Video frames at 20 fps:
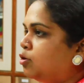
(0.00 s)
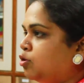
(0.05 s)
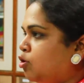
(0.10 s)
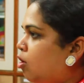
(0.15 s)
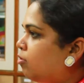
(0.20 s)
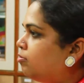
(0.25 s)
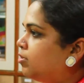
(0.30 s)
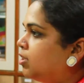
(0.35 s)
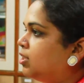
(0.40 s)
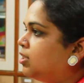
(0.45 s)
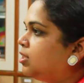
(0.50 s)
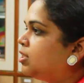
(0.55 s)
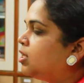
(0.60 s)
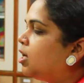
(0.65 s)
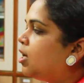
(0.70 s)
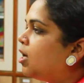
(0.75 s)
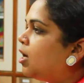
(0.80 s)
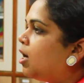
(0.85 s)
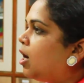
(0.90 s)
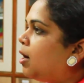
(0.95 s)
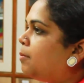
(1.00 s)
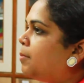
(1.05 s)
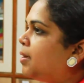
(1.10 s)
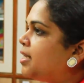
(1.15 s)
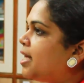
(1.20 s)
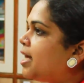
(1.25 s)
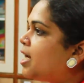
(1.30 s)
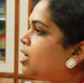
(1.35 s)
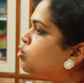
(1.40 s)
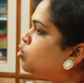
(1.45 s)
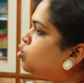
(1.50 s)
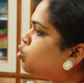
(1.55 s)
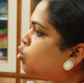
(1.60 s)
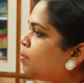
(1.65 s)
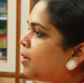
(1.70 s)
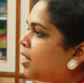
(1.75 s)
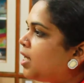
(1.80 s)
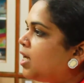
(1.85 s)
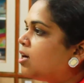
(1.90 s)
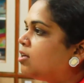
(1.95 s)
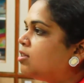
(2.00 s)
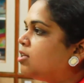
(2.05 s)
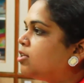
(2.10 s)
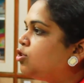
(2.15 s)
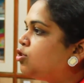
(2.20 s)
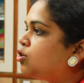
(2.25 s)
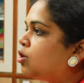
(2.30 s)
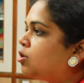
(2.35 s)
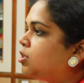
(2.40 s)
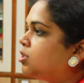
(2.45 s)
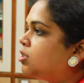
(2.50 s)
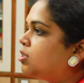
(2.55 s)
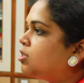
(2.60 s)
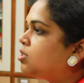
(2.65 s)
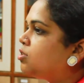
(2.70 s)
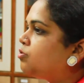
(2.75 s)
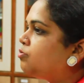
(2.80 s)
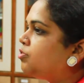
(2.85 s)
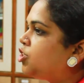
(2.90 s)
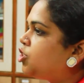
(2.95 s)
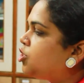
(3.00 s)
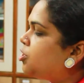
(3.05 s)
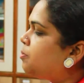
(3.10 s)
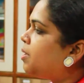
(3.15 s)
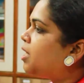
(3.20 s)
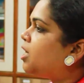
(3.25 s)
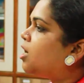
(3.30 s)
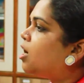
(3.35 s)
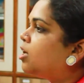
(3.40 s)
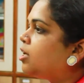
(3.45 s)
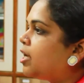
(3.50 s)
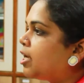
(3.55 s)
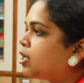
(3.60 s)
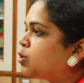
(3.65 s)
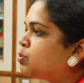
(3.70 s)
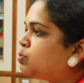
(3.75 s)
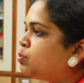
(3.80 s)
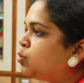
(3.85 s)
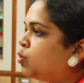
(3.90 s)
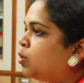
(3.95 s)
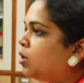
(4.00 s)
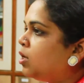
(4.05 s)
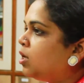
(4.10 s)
novels. But there are so many other genres which remain unexplored.